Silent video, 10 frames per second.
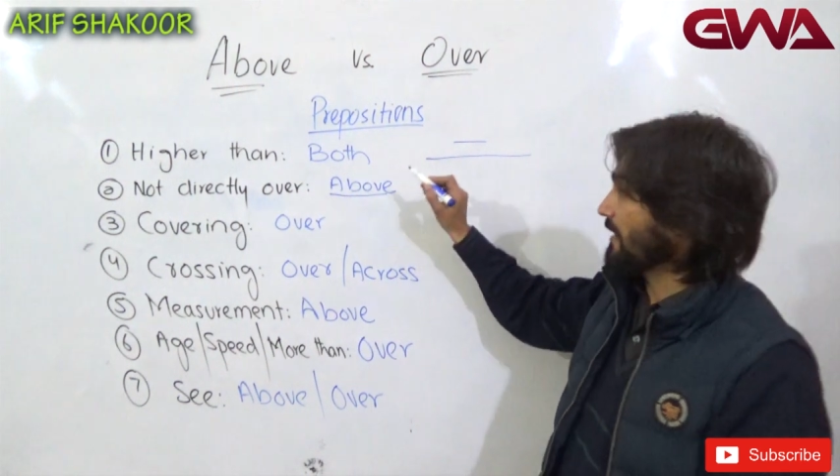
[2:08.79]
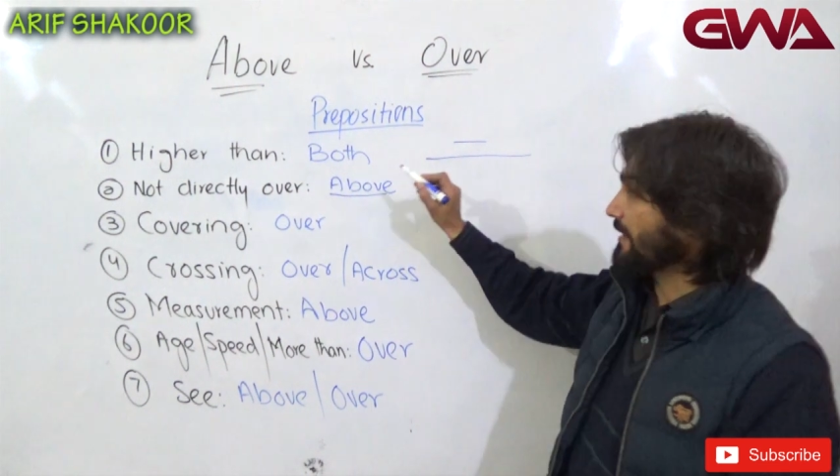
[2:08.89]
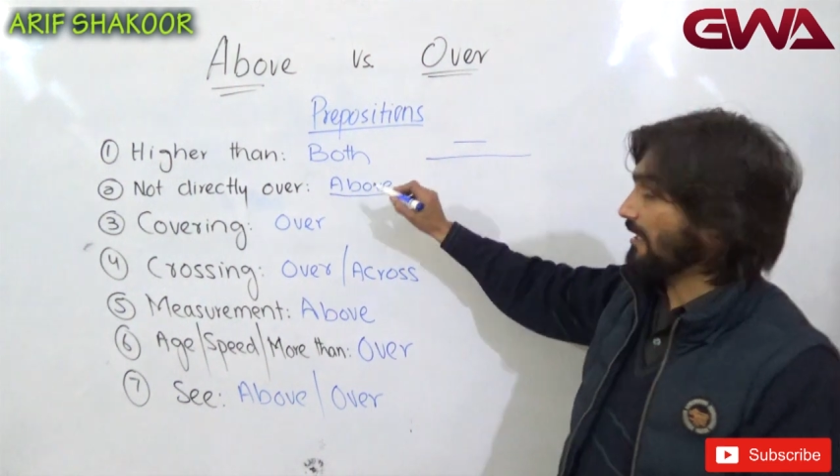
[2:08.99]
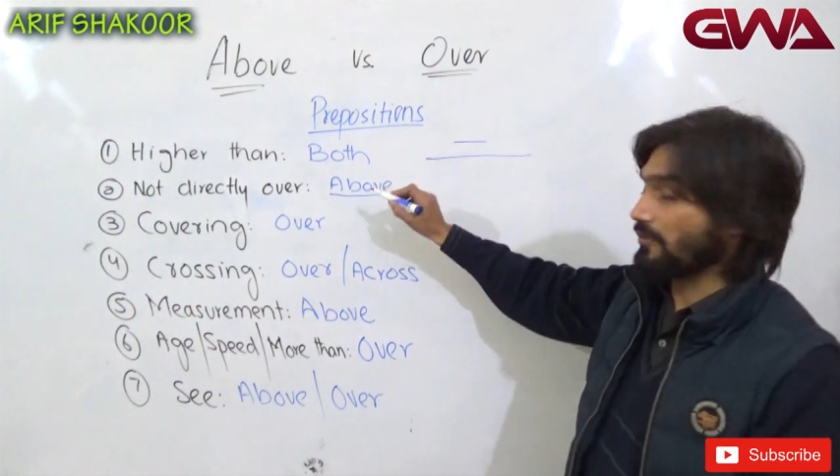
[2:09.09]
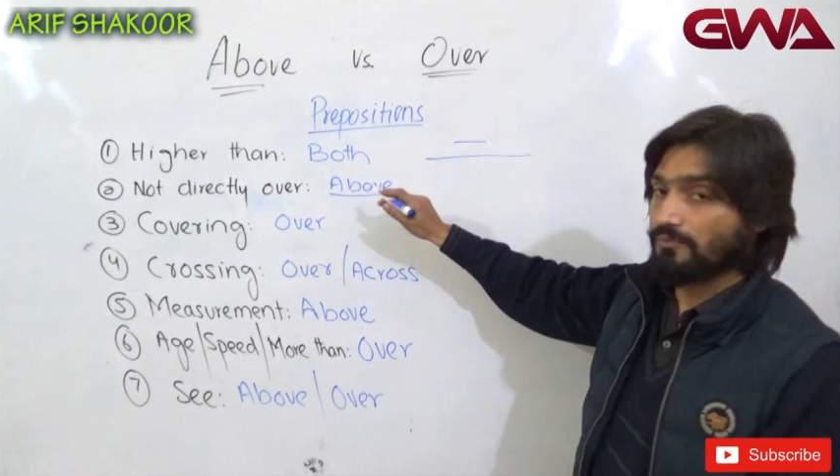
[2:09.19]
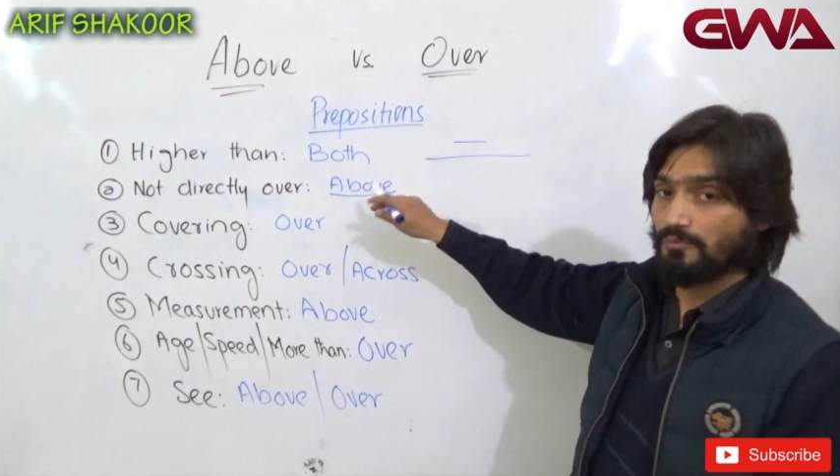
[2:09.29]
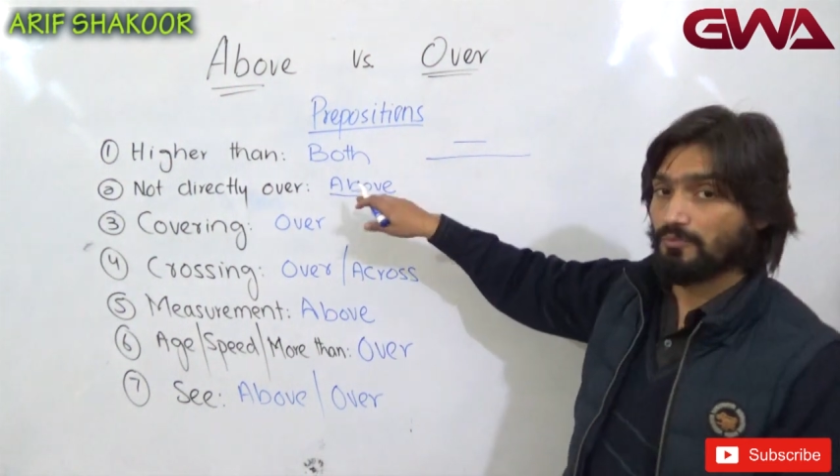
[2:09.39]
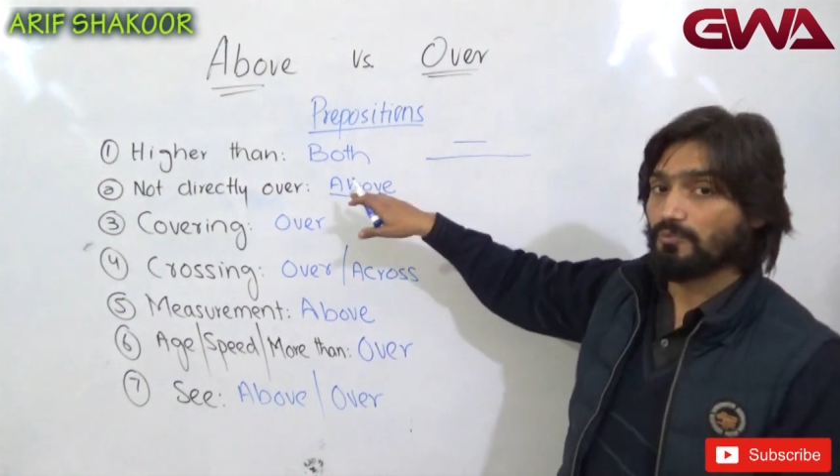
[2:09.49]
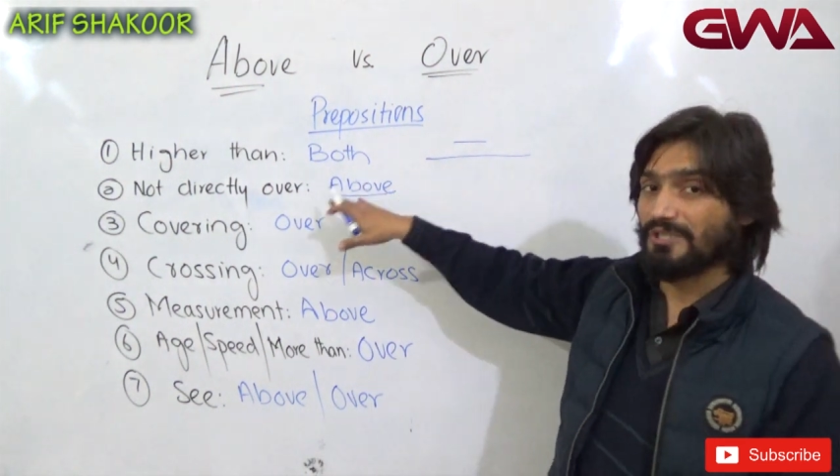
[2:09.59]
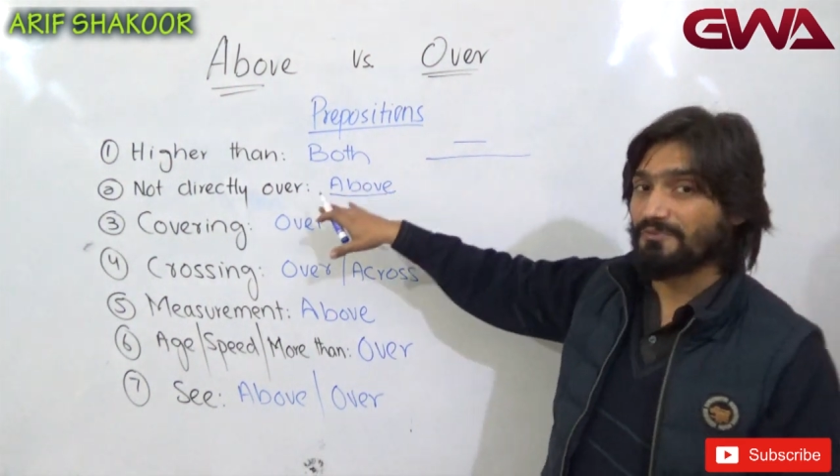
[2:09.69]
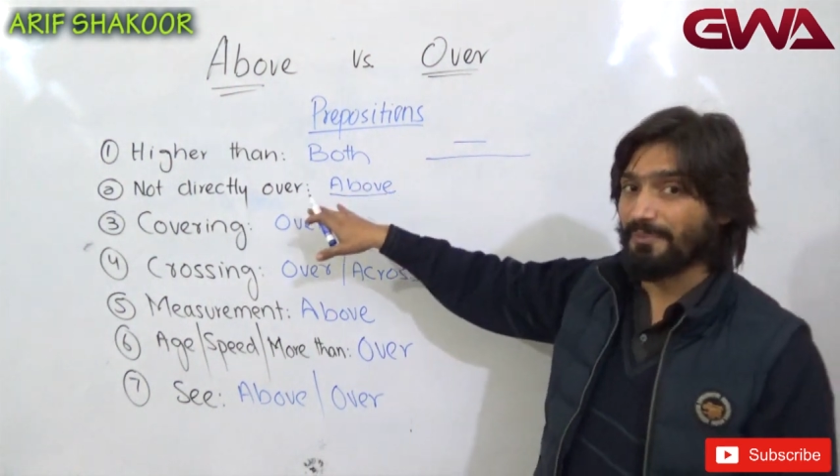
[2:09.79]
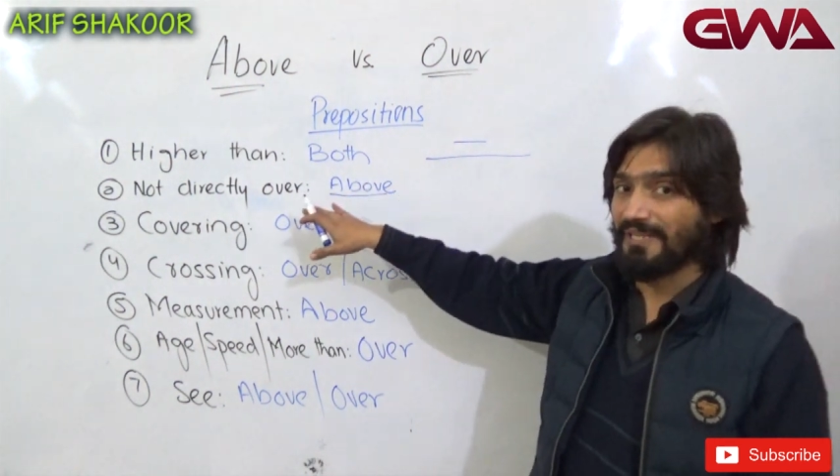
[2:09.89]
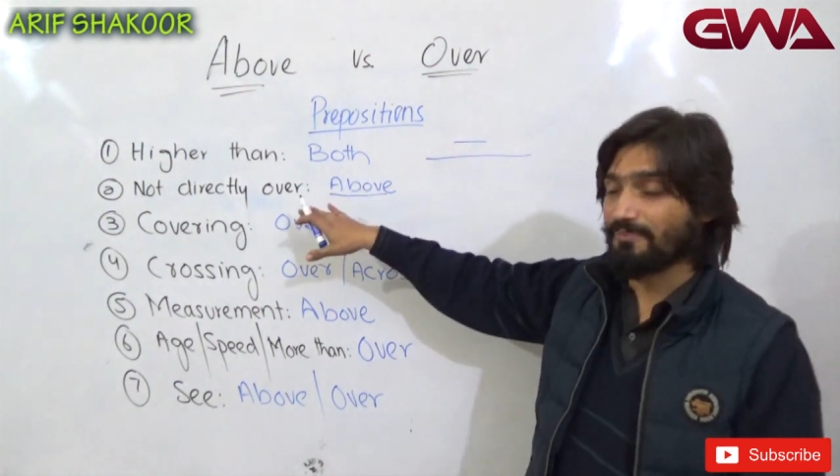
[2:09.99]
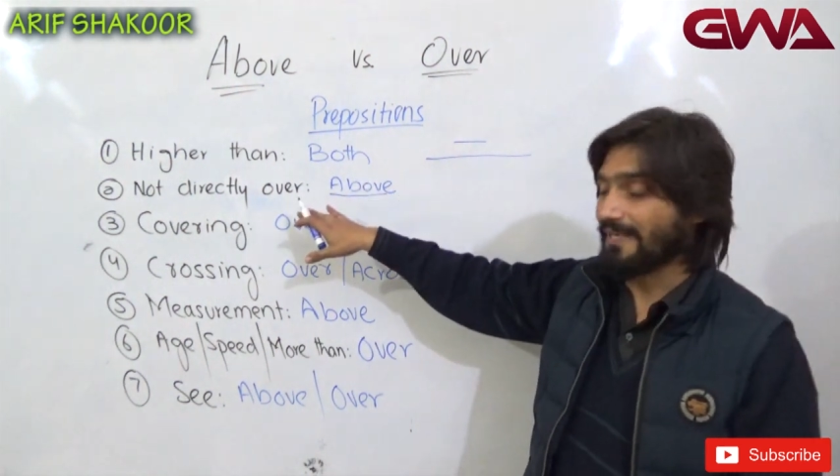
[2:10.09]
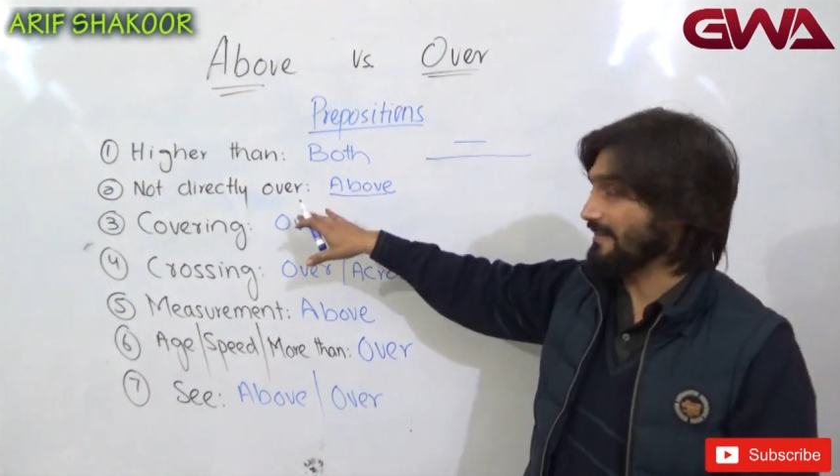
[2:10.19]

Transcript: Now, what we mean by